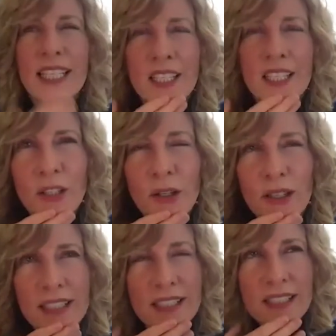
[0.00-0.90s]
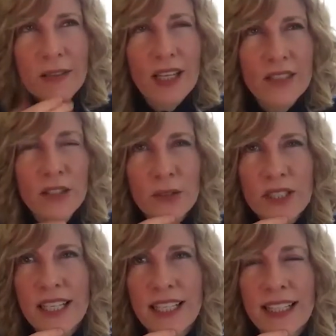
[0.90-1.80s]
You know, and it, as you were
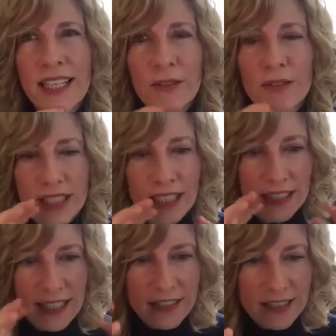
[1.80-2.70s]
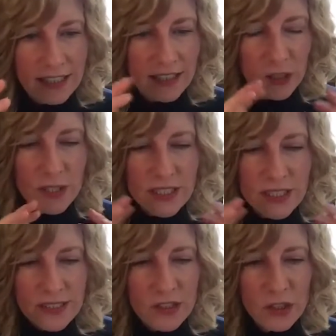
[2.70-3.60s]
saying that, I was thinking that's like the
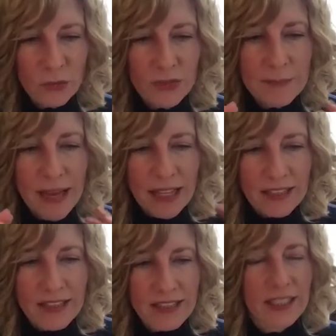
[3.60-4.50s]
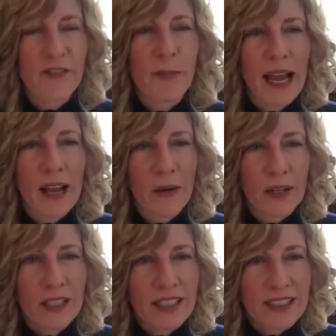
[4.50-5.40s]
quintessential rebalancing of
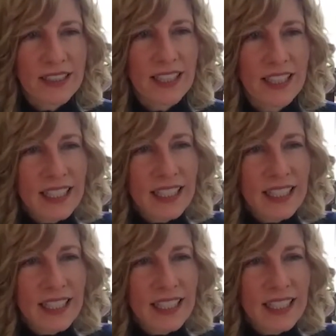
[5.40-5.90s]
power, isn't it?